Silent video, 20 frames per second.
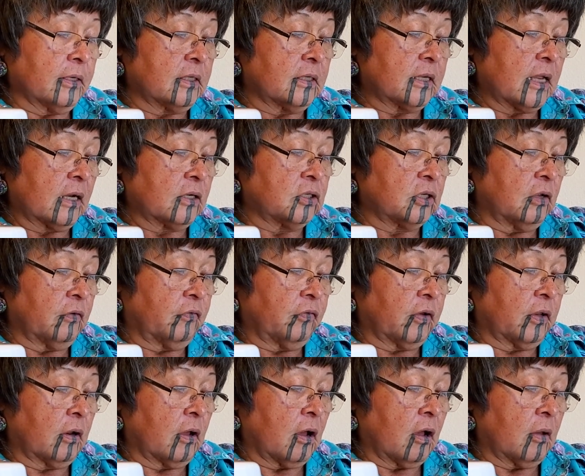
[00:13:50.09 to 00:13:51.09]
It's actually a
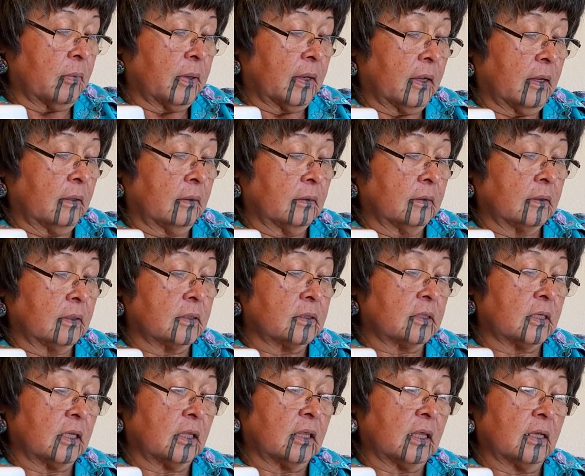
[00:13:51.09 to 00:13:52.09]
fun hobby to
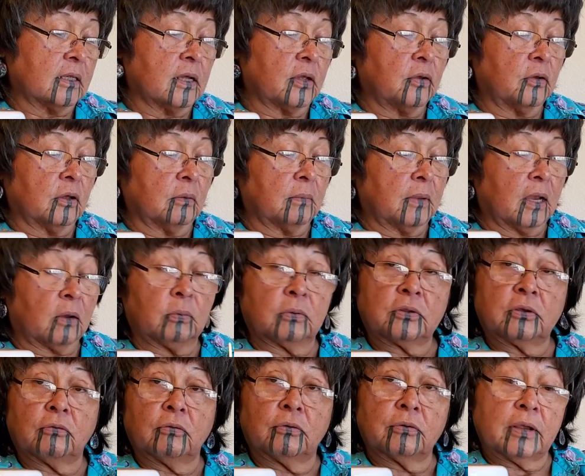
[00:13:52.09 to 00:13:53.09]
see things that you can make with
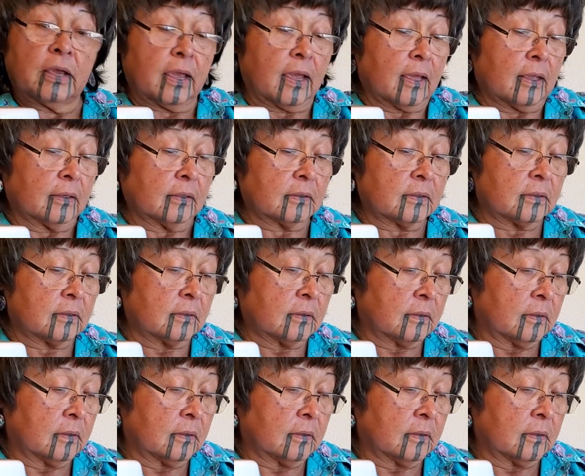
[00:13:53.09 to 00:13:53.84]
your own hands.